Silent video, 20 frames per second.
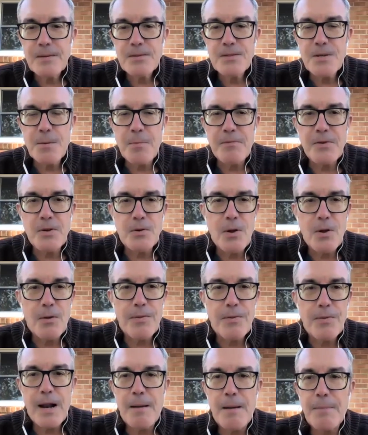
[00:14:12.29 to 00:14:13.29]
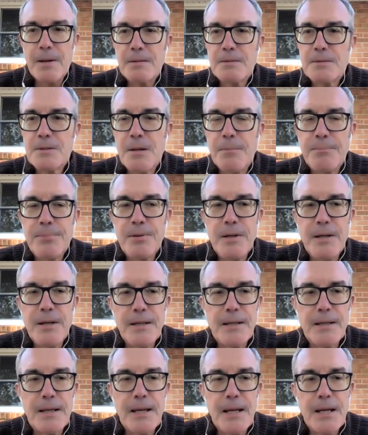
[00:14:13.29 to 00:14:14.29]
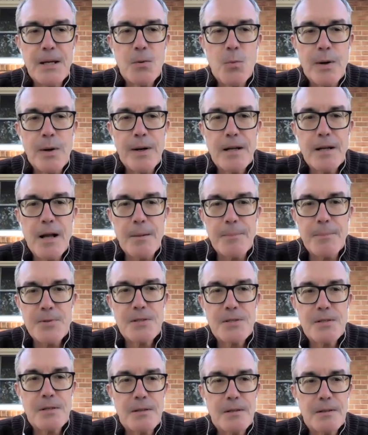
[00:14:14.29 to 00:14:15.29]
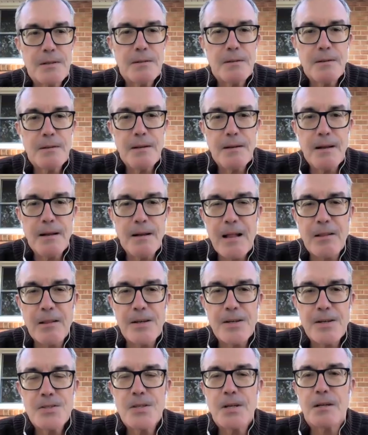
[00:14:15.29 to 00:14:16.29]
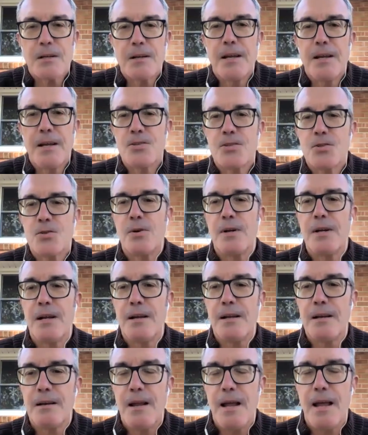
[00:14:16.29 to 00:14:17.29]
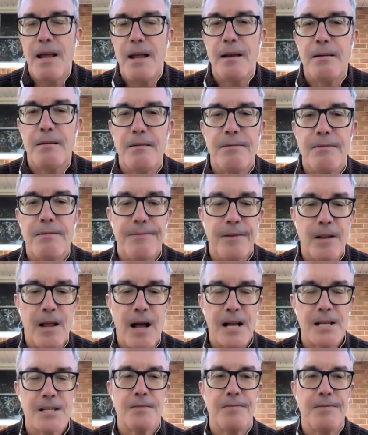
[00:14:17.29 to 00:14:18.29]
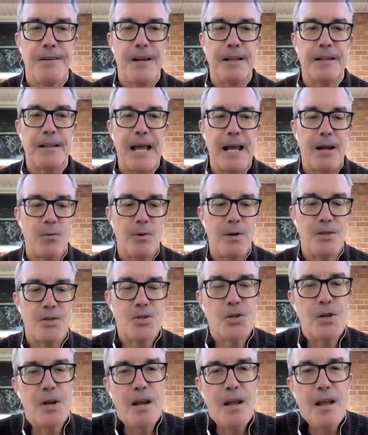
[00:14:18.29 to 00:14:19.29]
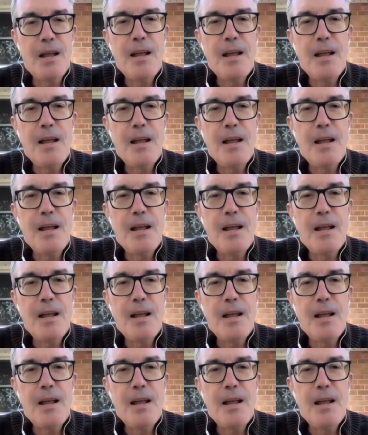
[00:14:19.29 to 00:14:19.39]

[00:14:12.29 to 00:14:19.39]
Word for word: some of you know that I'm a complete geek when it comes to Hellenistic history and, and philosophy and language.